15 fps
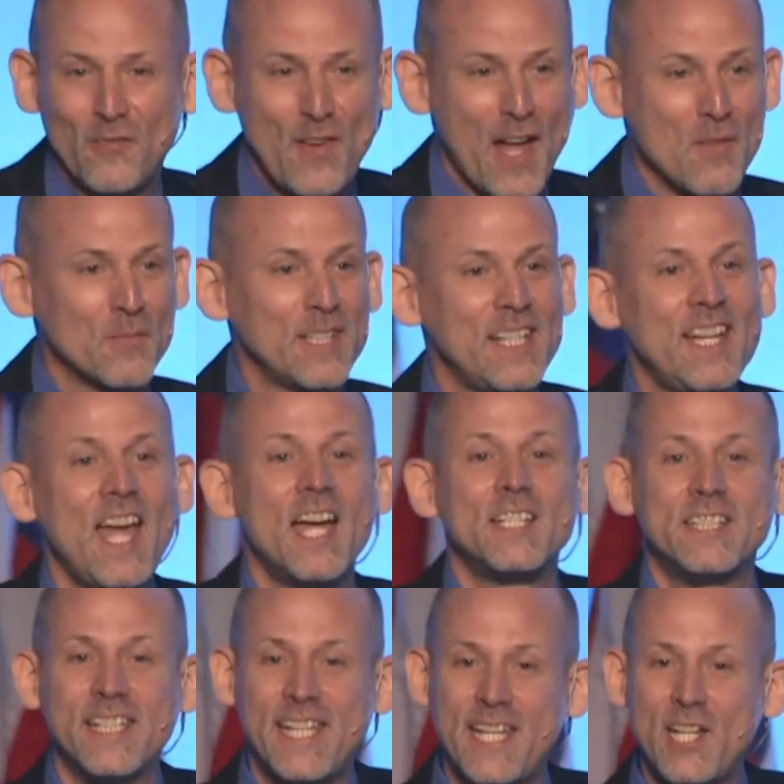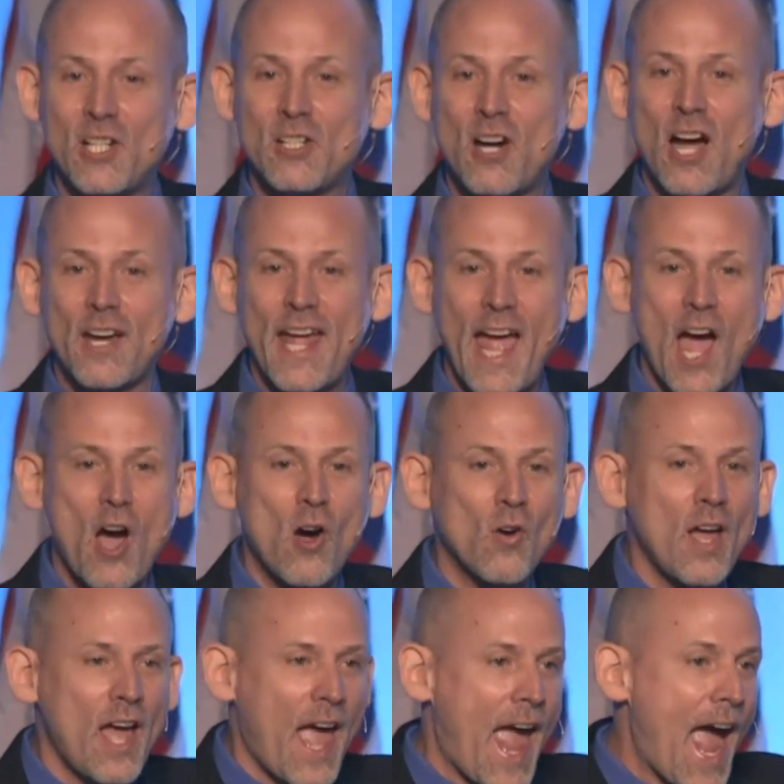family, to hear on how
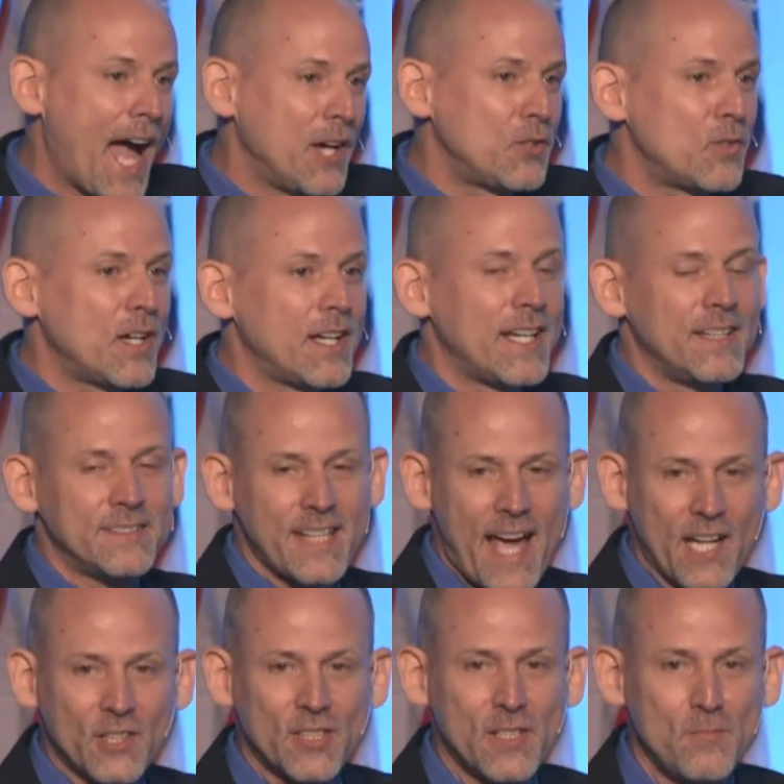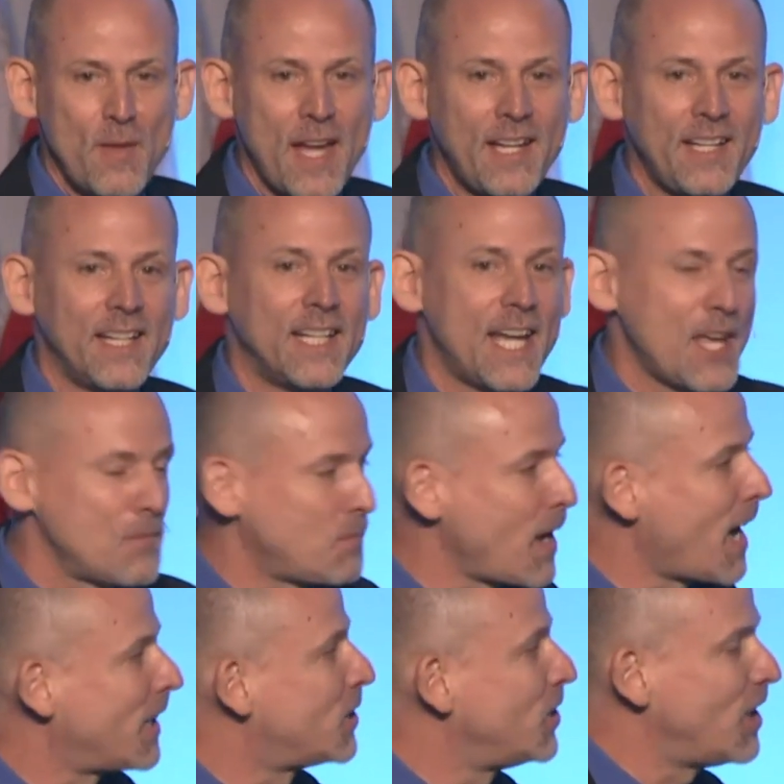ADRA is actually making an
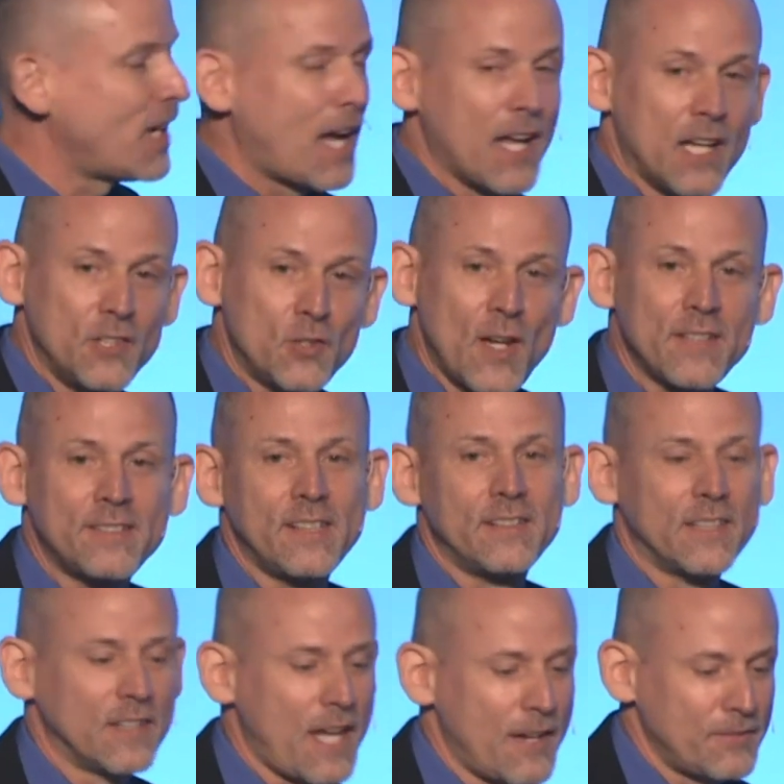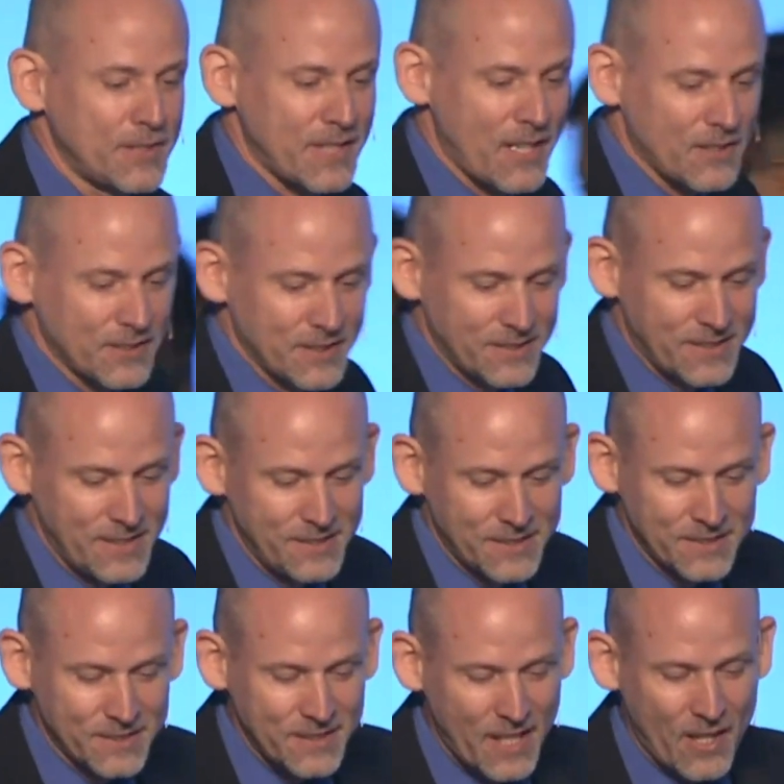impact, addressing the lifestyle
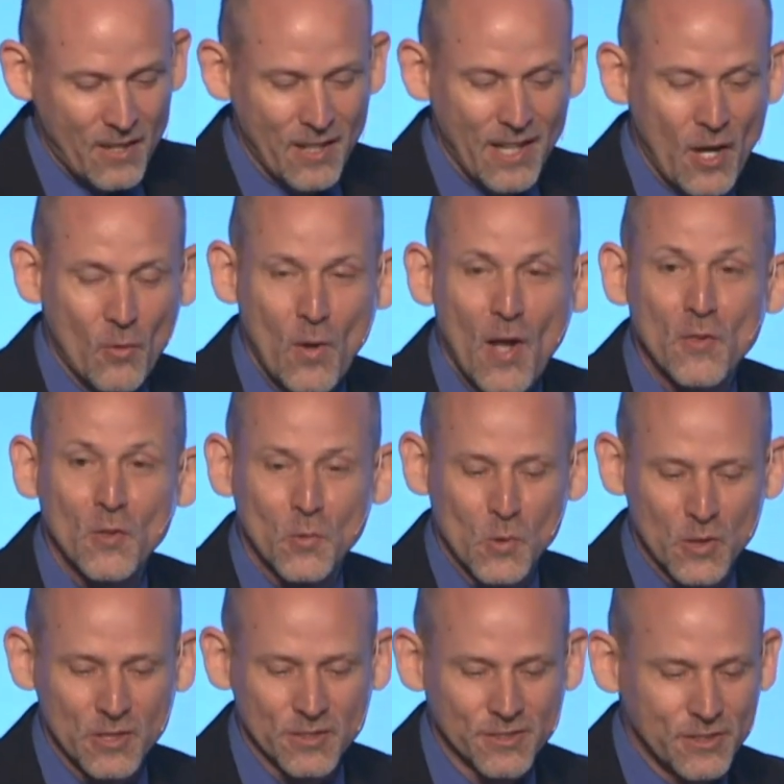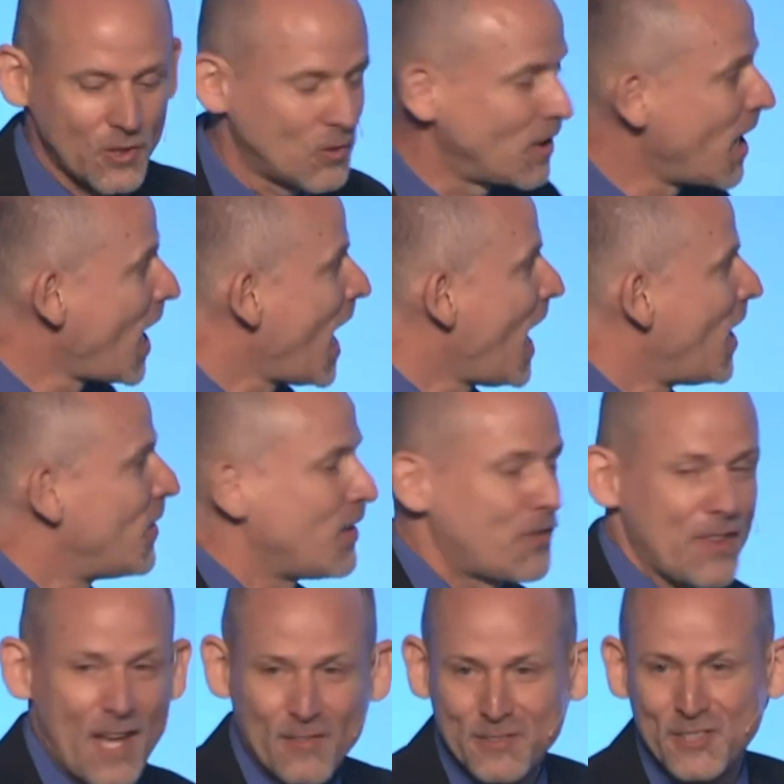diseases around the world? So
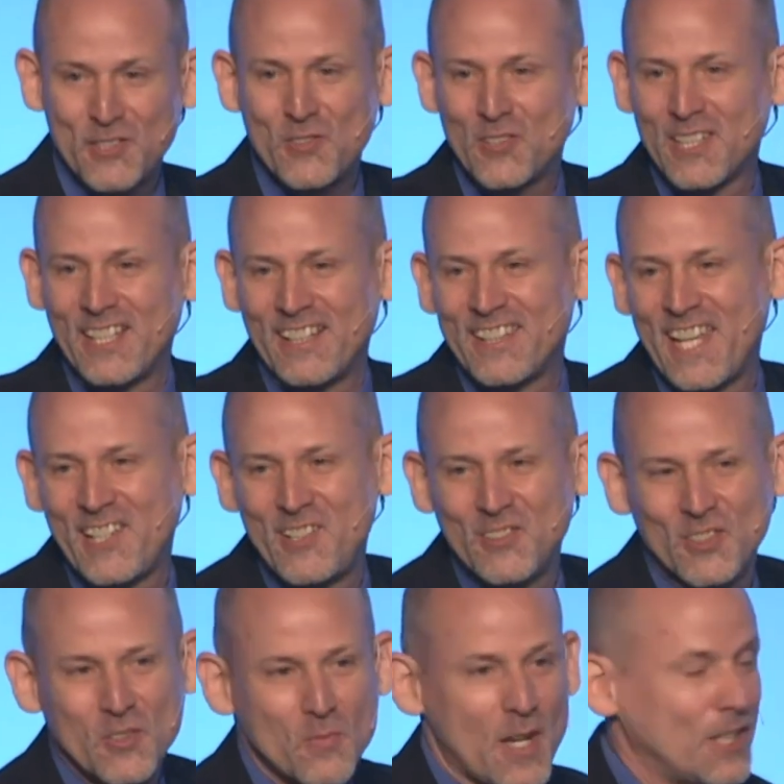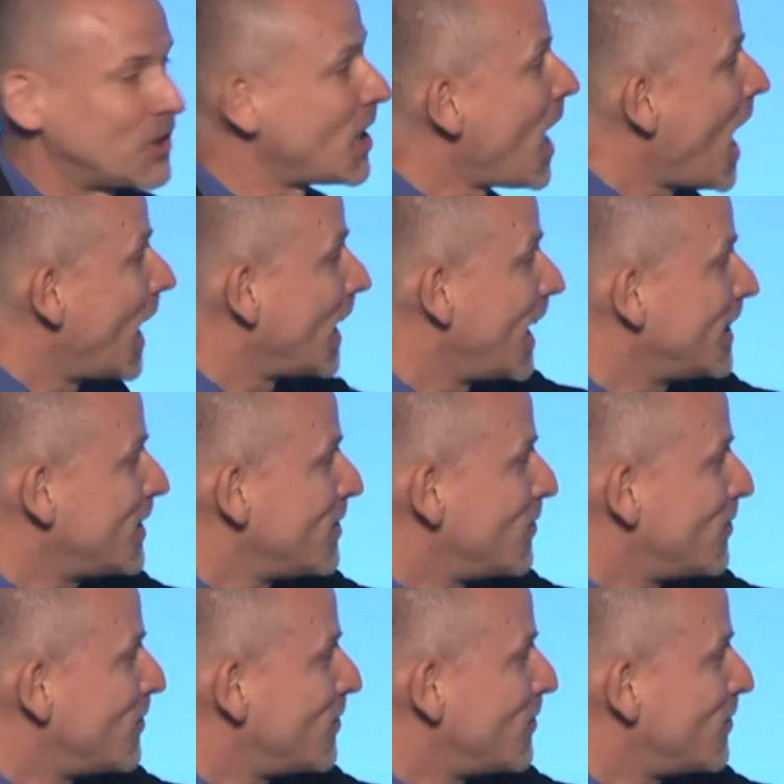that was thrilling. Thank you so much. I'd like to